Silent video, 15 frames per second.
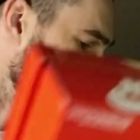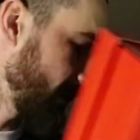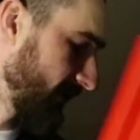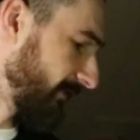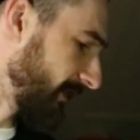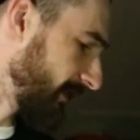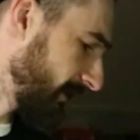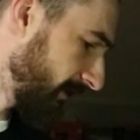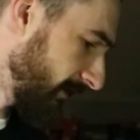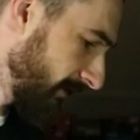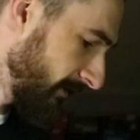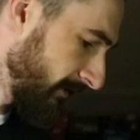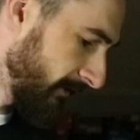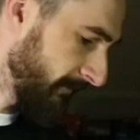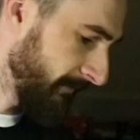minutes in.
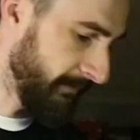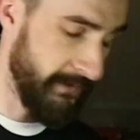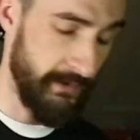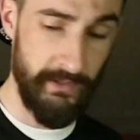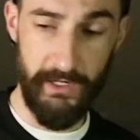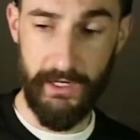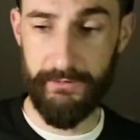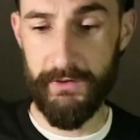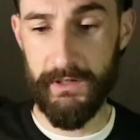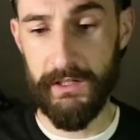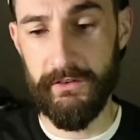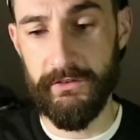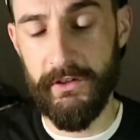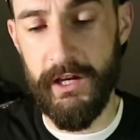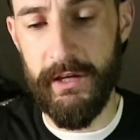I think
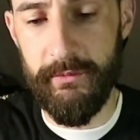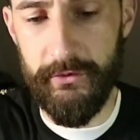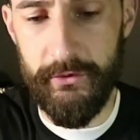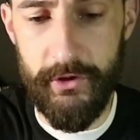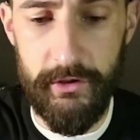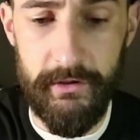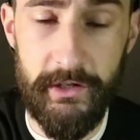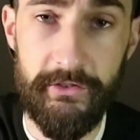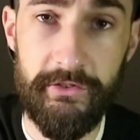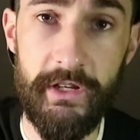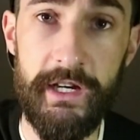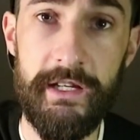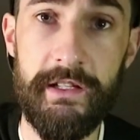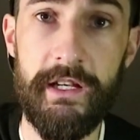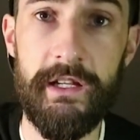it's time to go
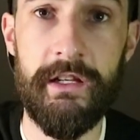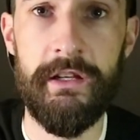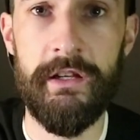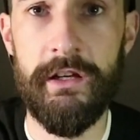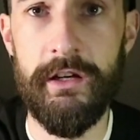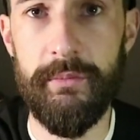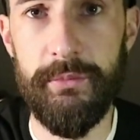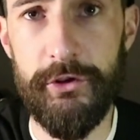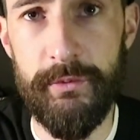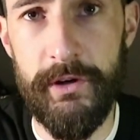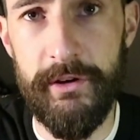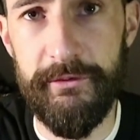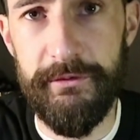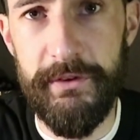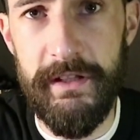outside and put them
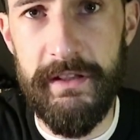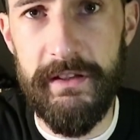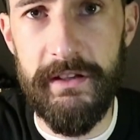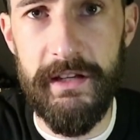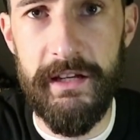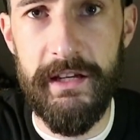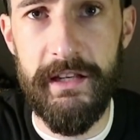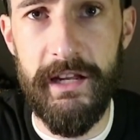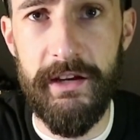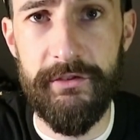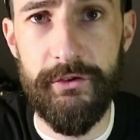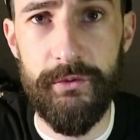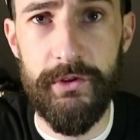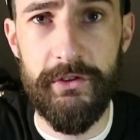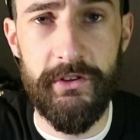on feet, and
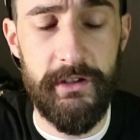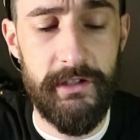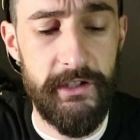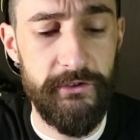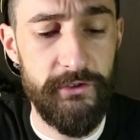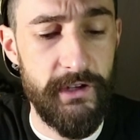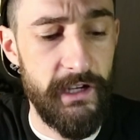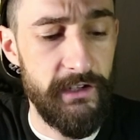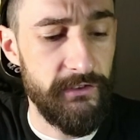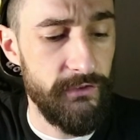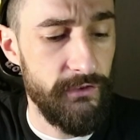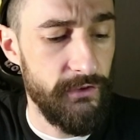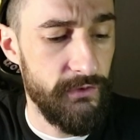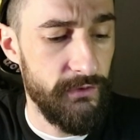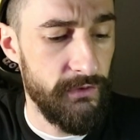afterwards I'll let you guys
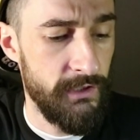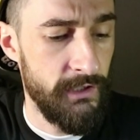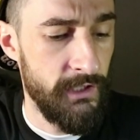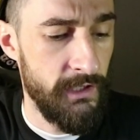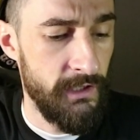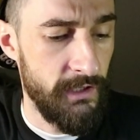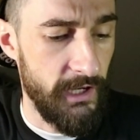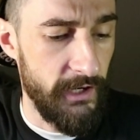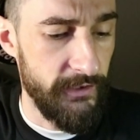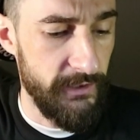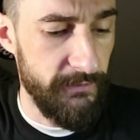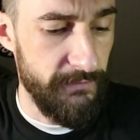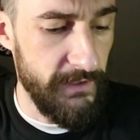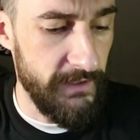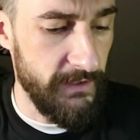know how
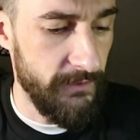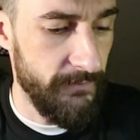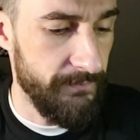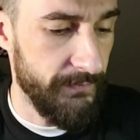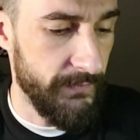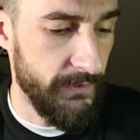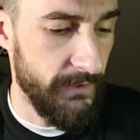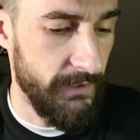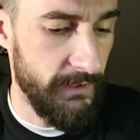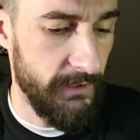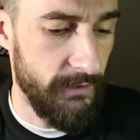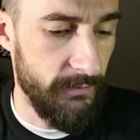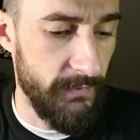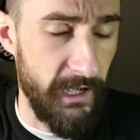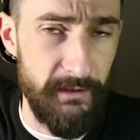they fit.
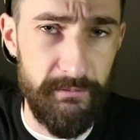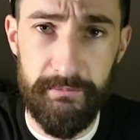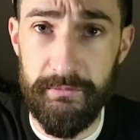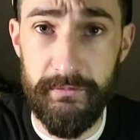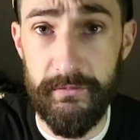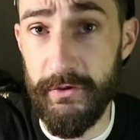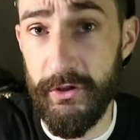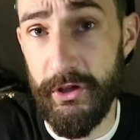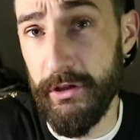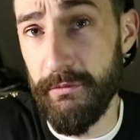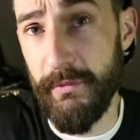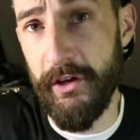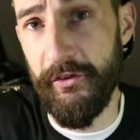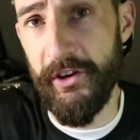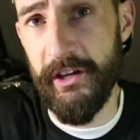I
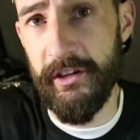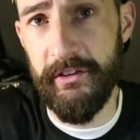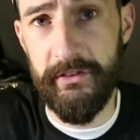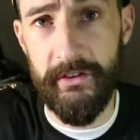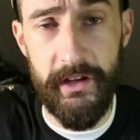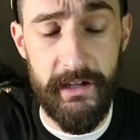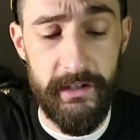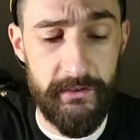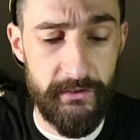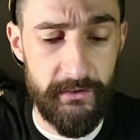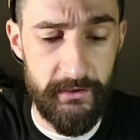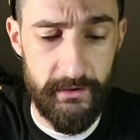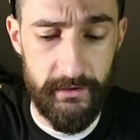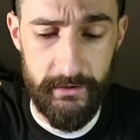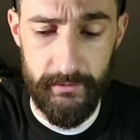got my regular size.
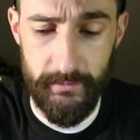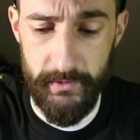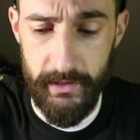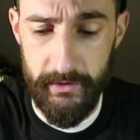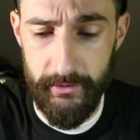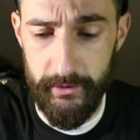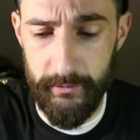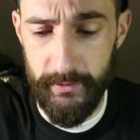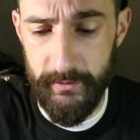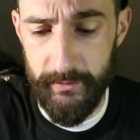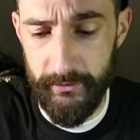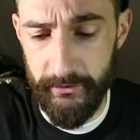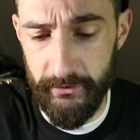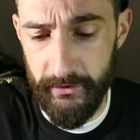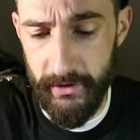I heard
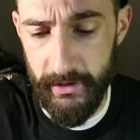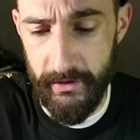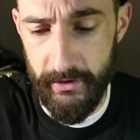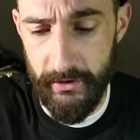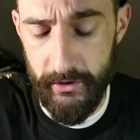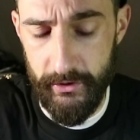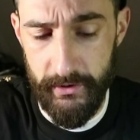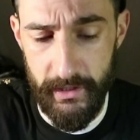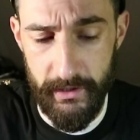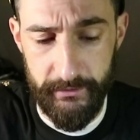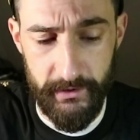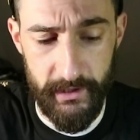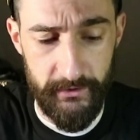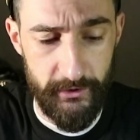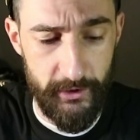people say go half
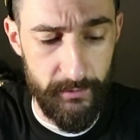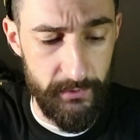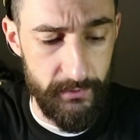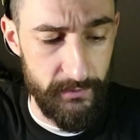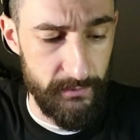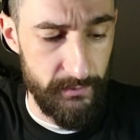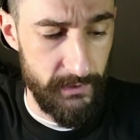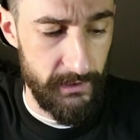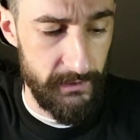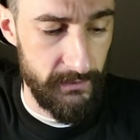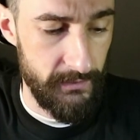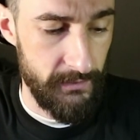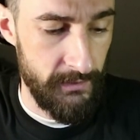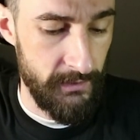size up, but